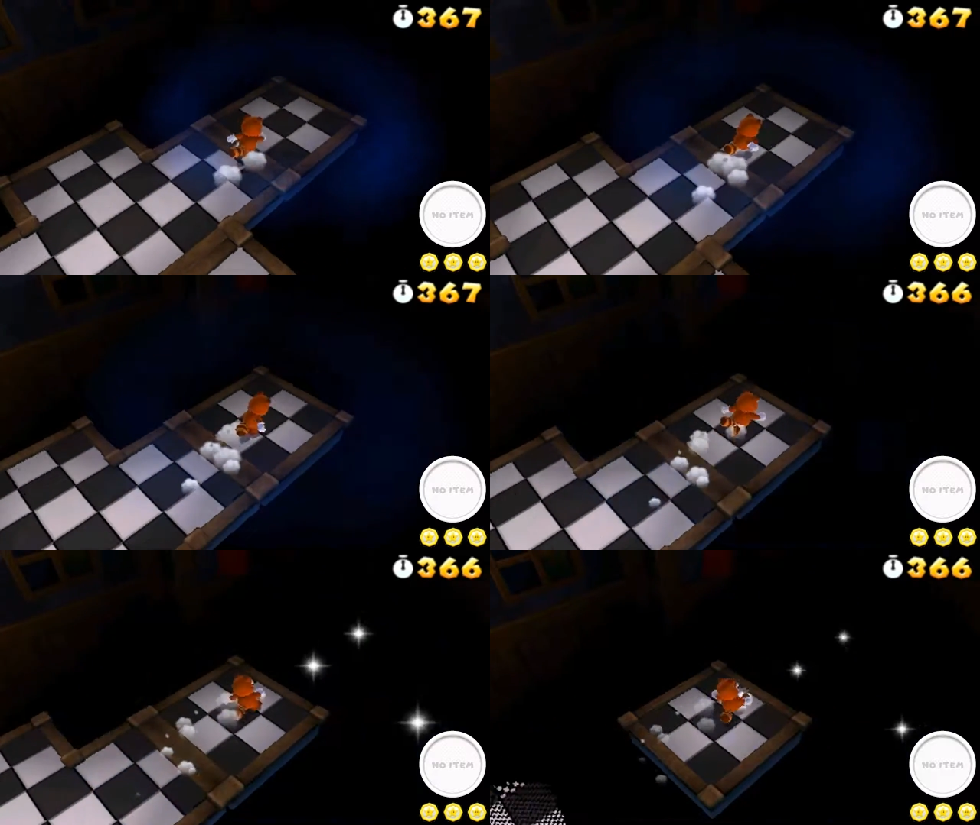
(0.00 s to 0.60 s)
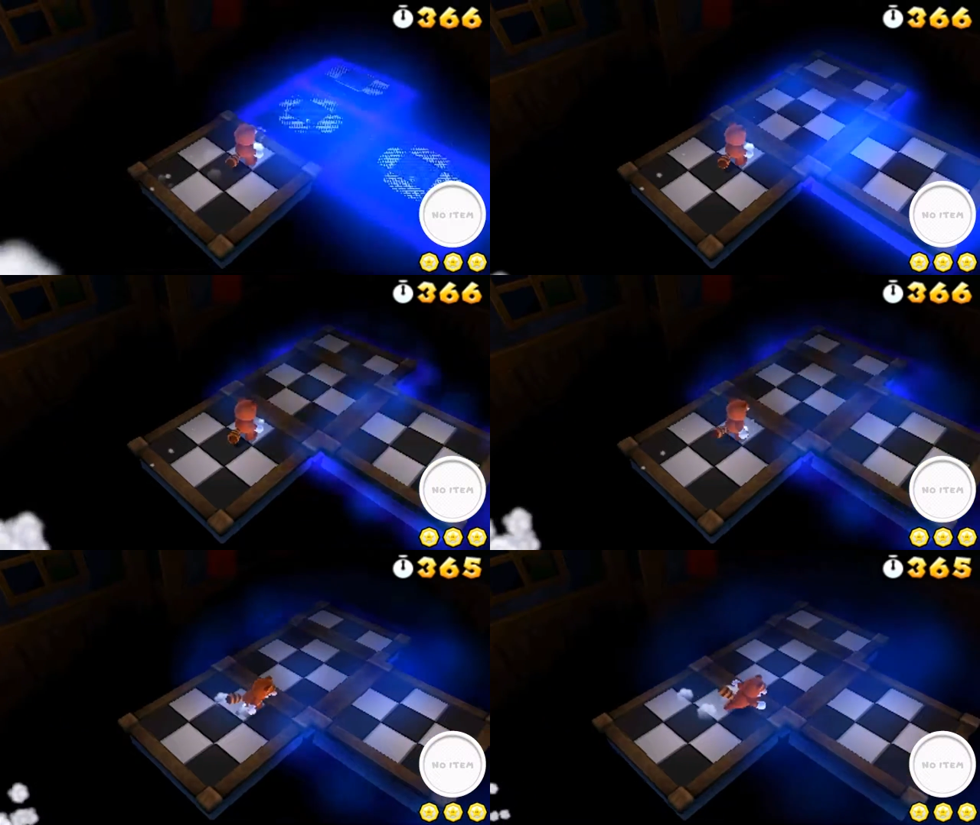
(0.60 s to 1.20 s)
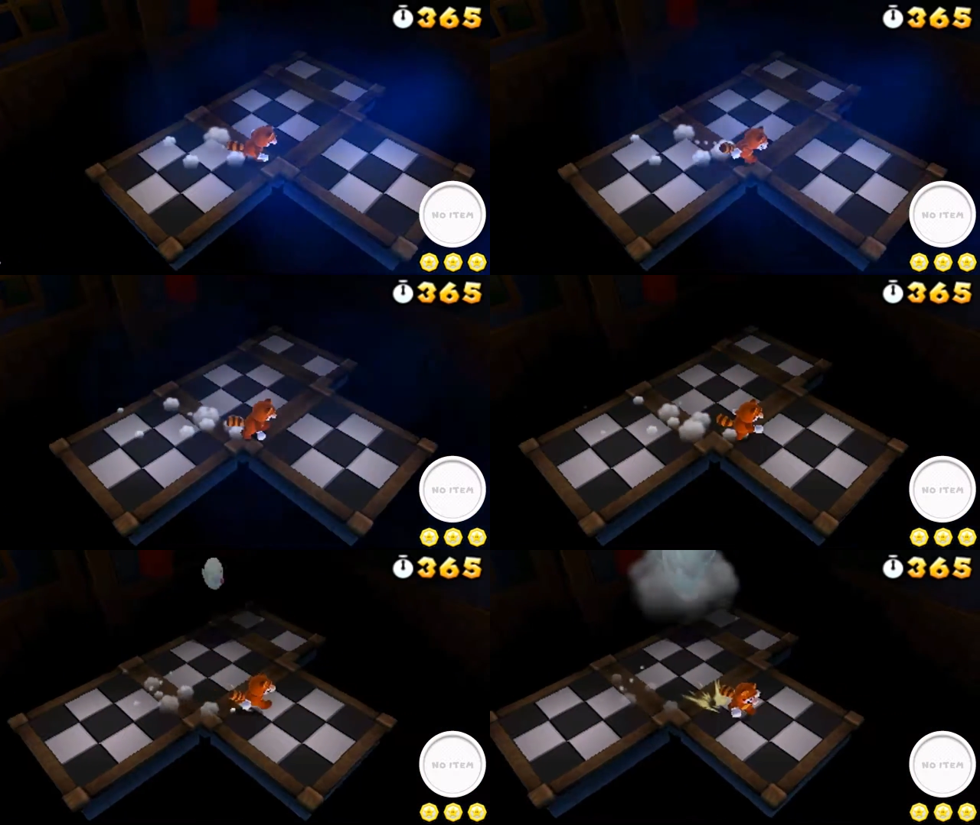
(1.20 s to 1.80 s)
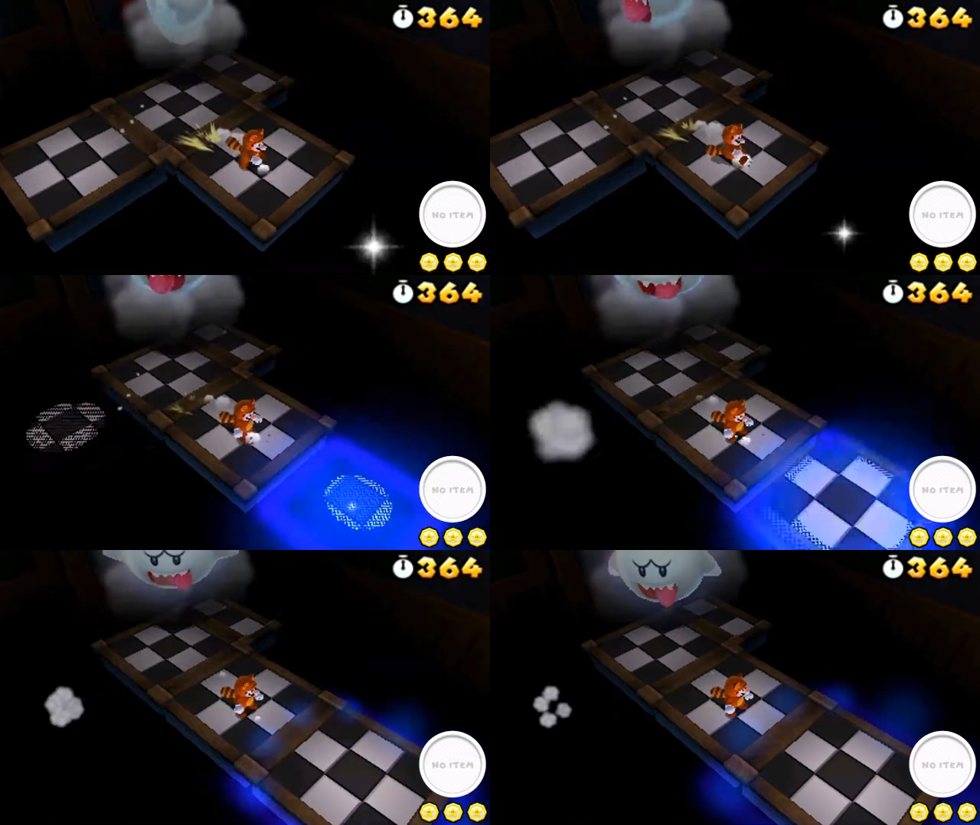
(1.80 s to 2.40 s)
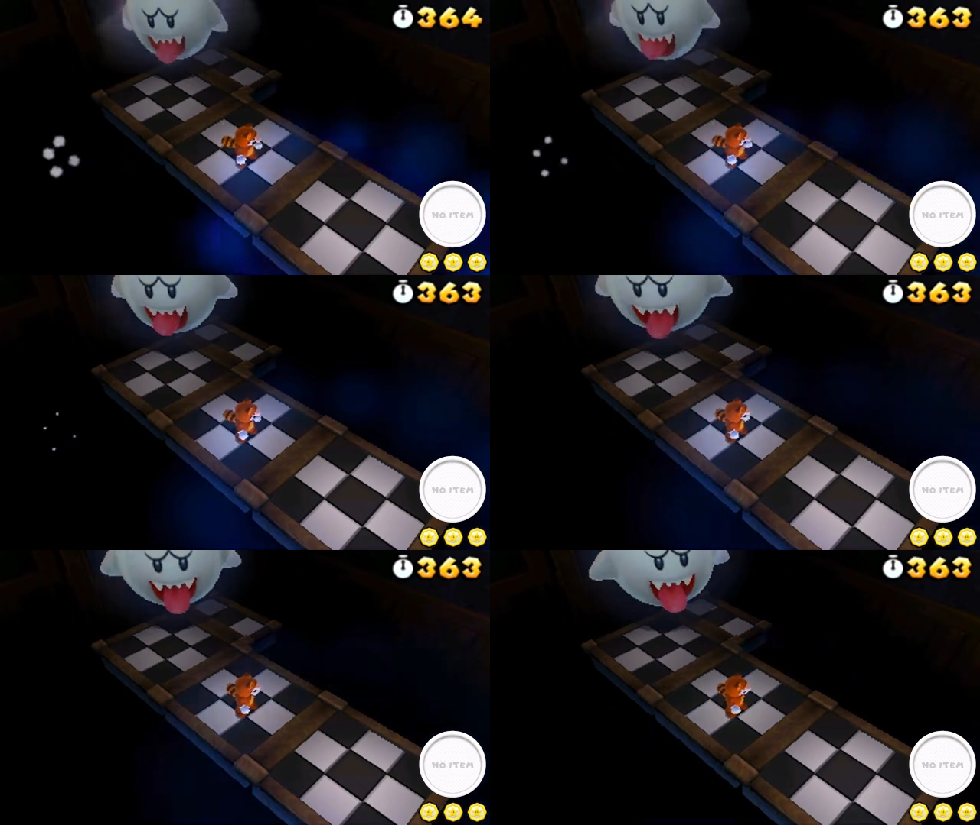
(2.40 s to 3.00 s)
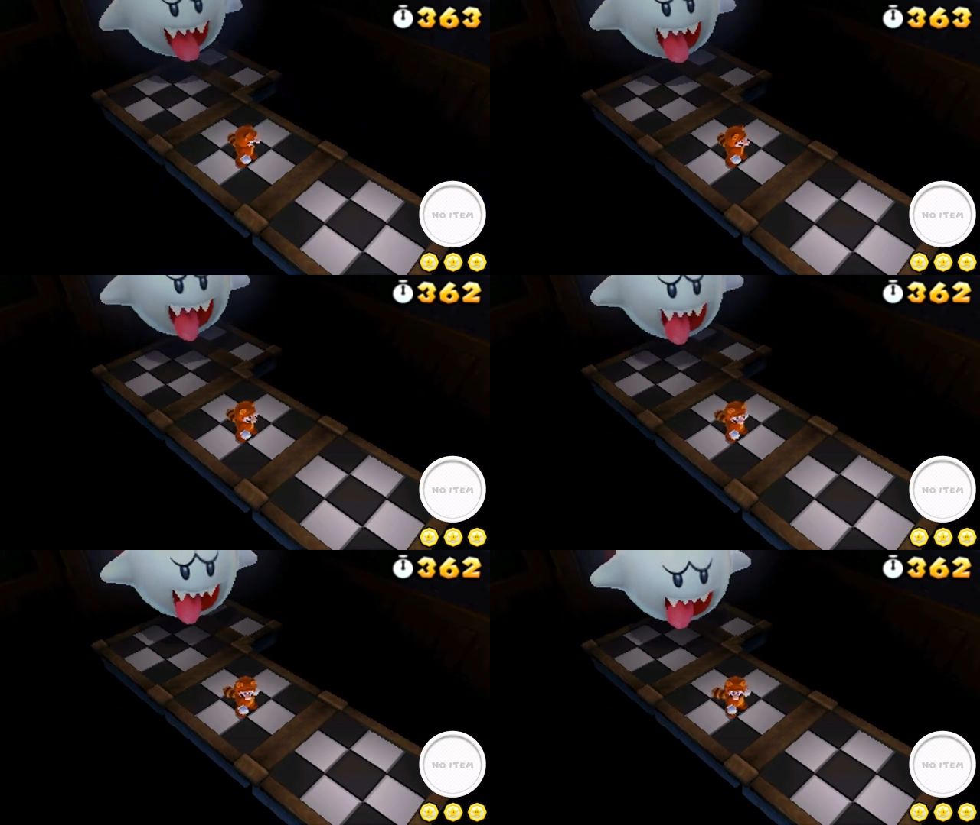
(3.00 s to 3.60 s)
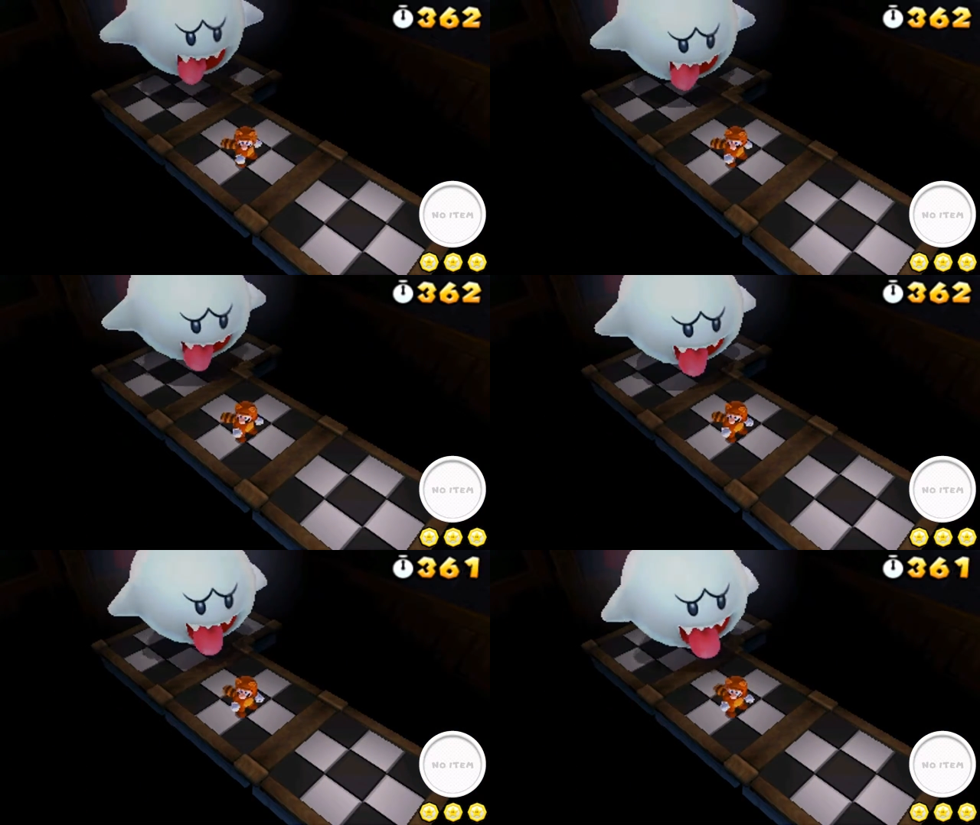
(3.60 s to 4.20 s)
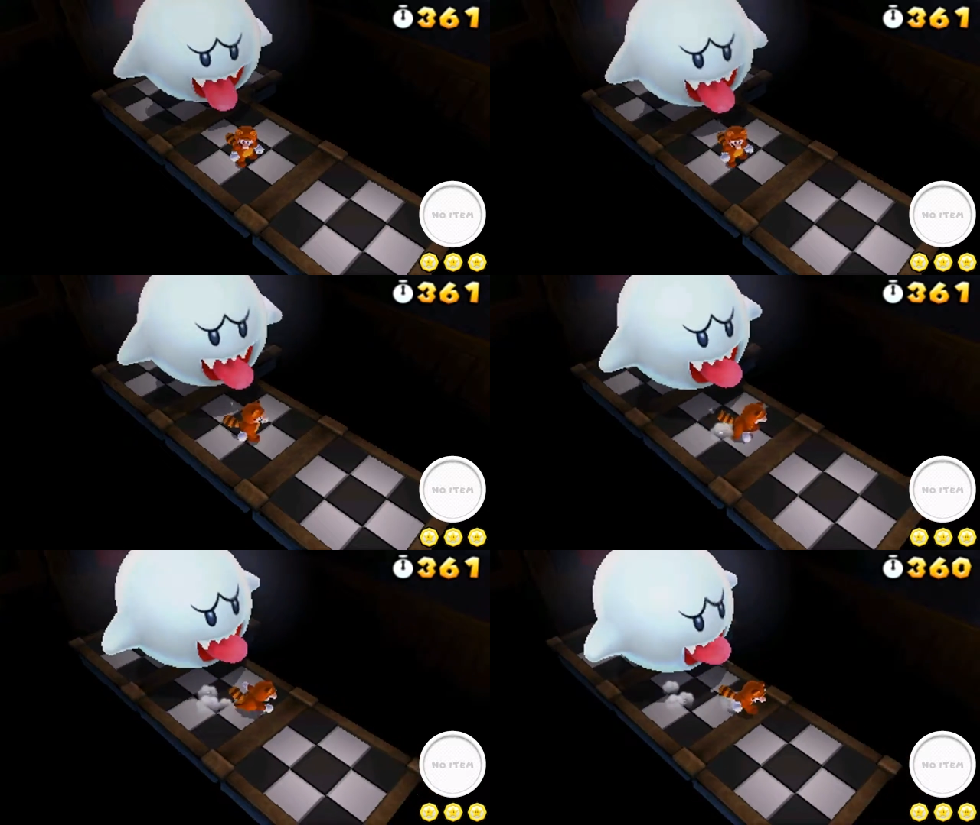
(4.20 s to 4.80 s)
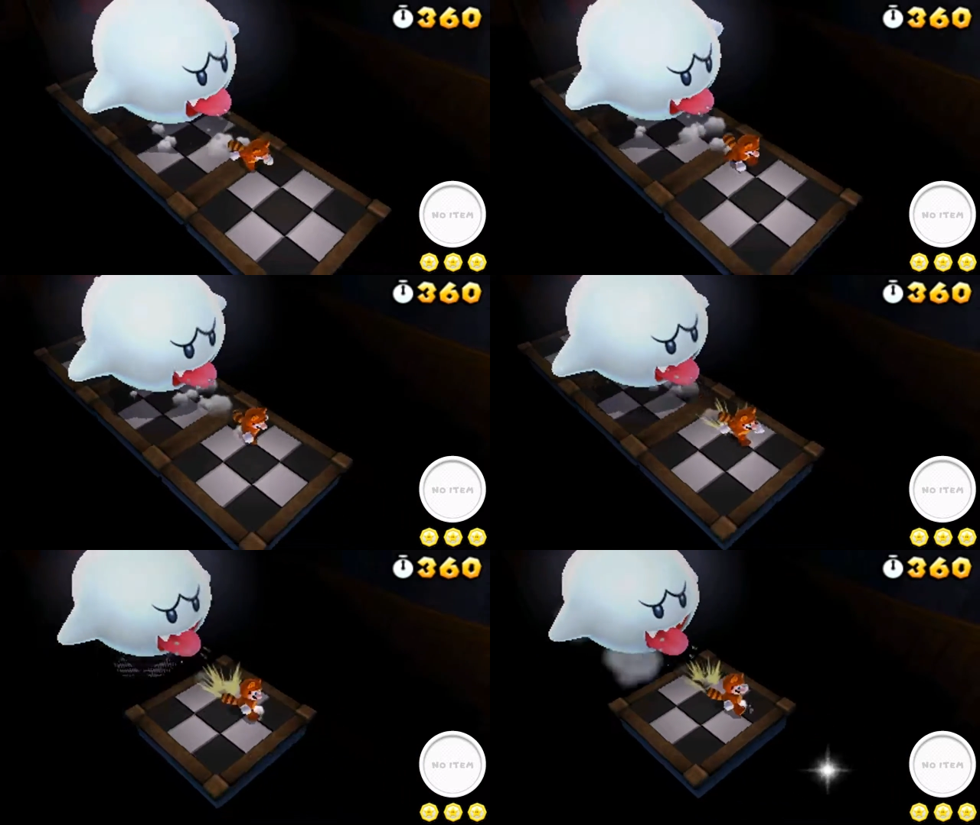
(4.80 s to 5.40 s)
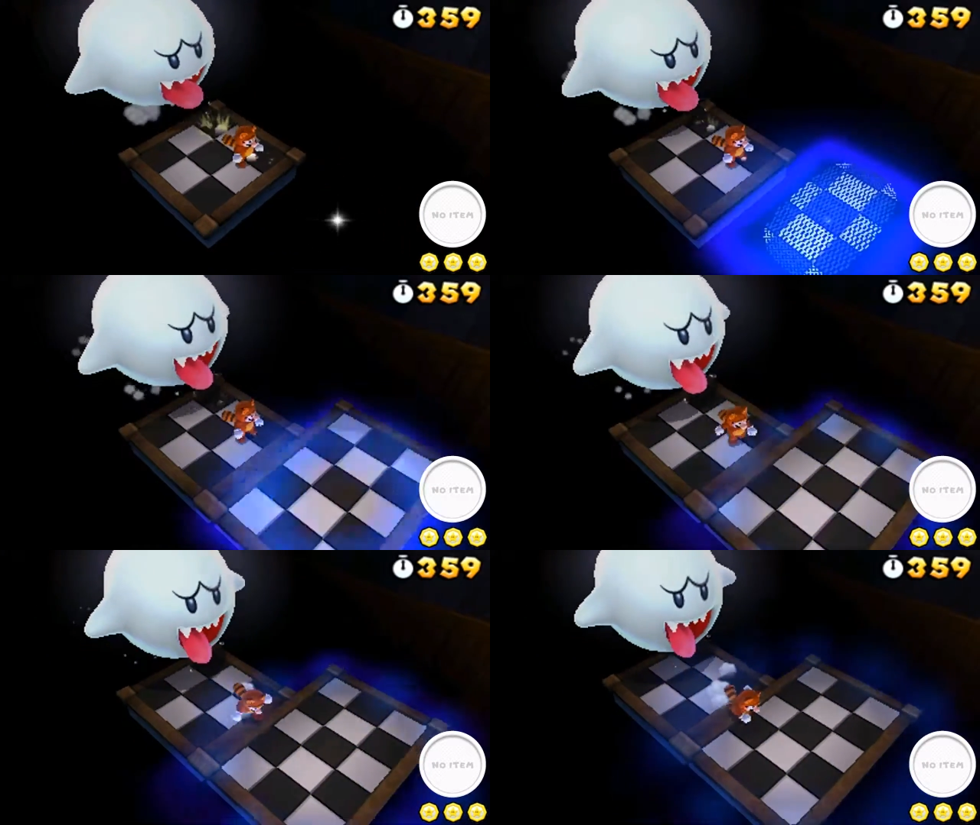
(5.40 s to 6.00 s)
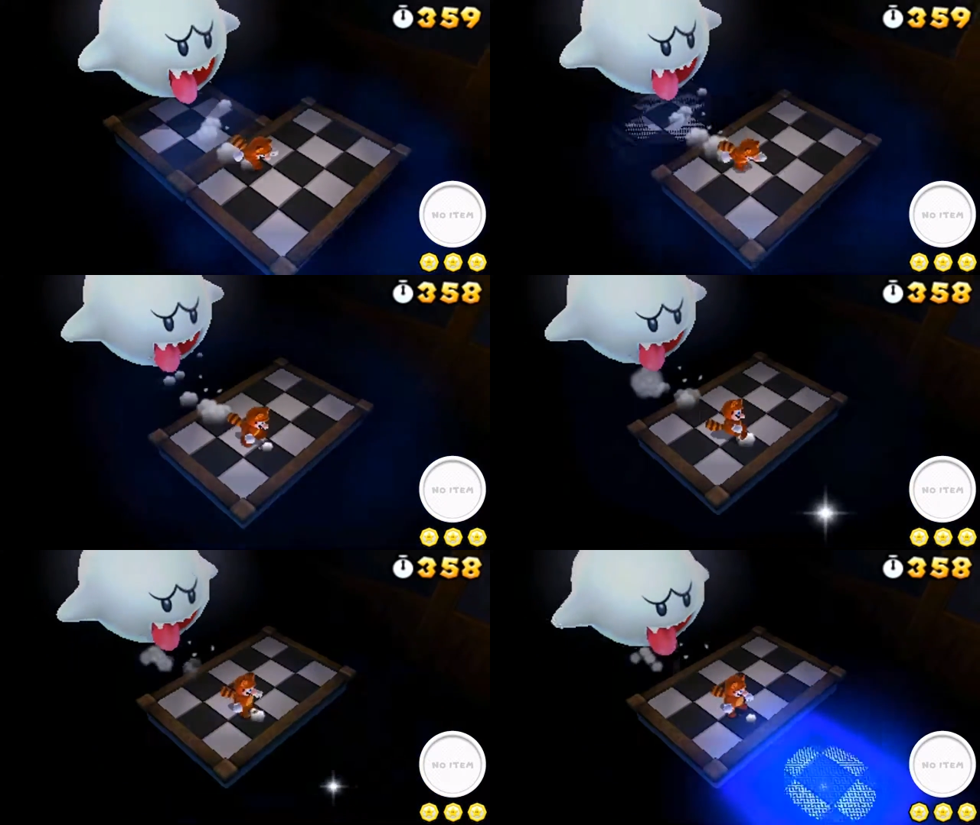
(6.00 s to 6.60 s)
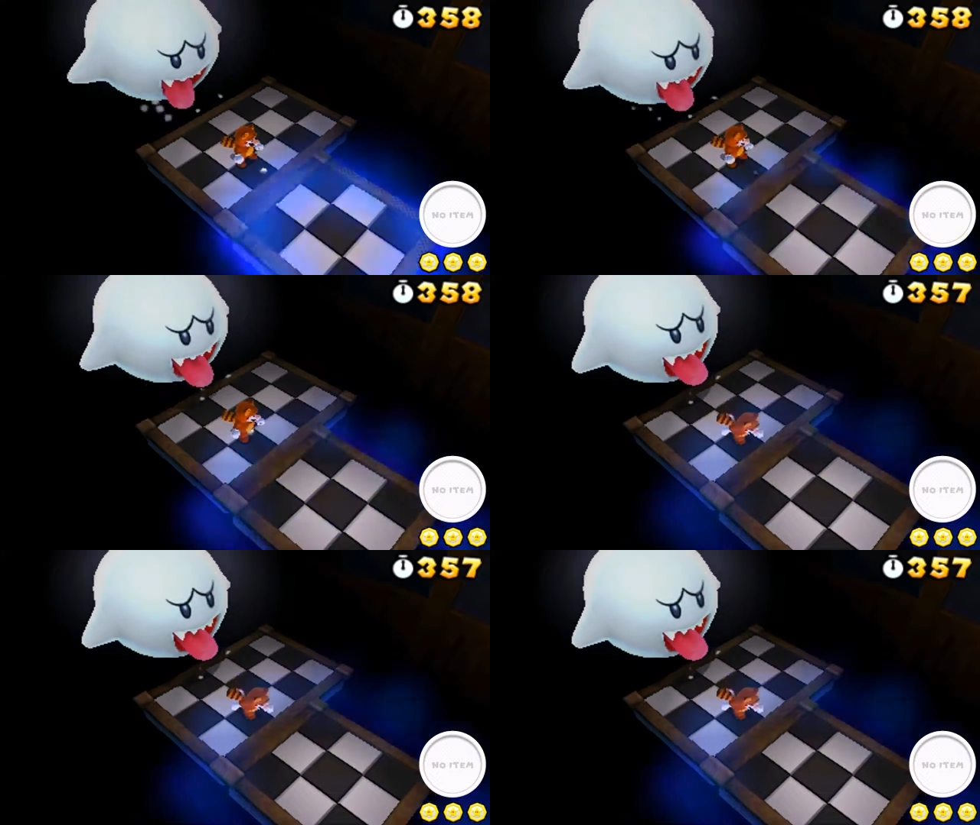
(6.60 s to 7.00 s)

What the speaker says: No face is visible, so there are no lips to read.